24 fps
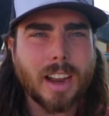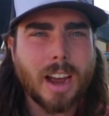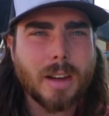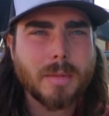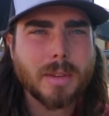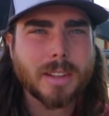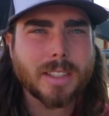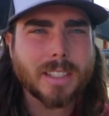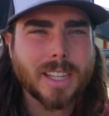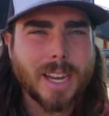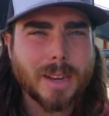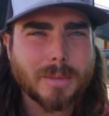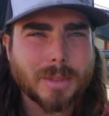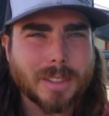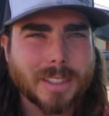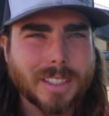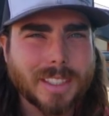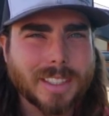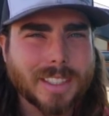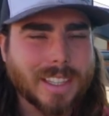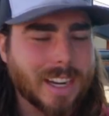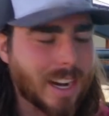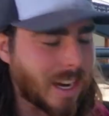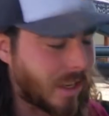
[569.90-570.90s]
how many times does
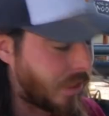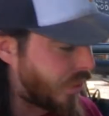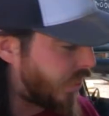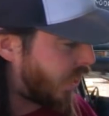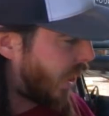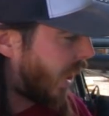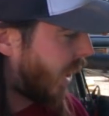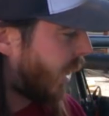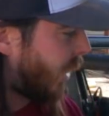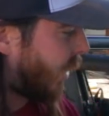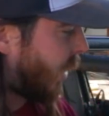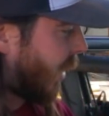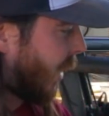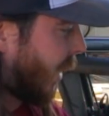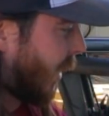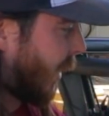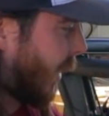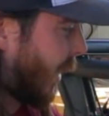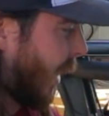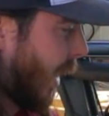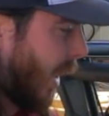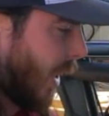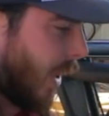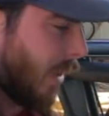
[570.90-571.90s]
this guy change in a
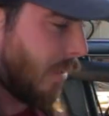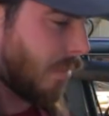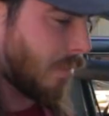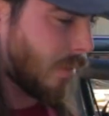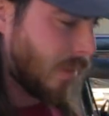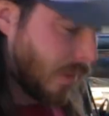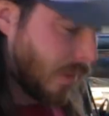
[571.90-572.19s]
day?